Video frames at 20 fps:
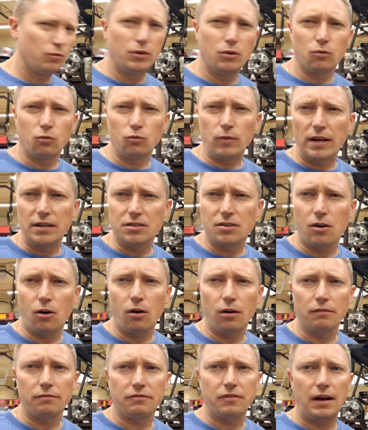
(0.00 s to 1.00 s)
a real race
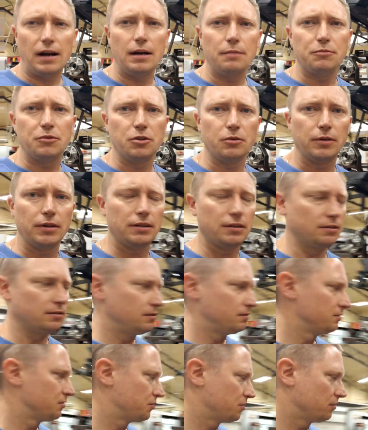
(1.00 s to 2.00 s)
car vibe to it.
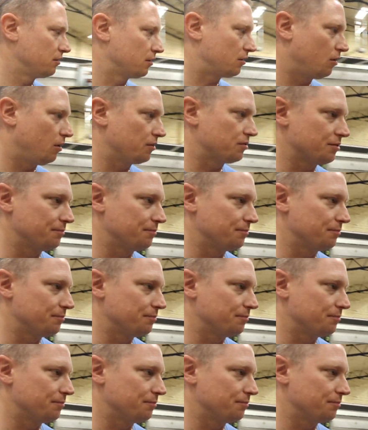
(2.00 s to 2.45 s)
Should look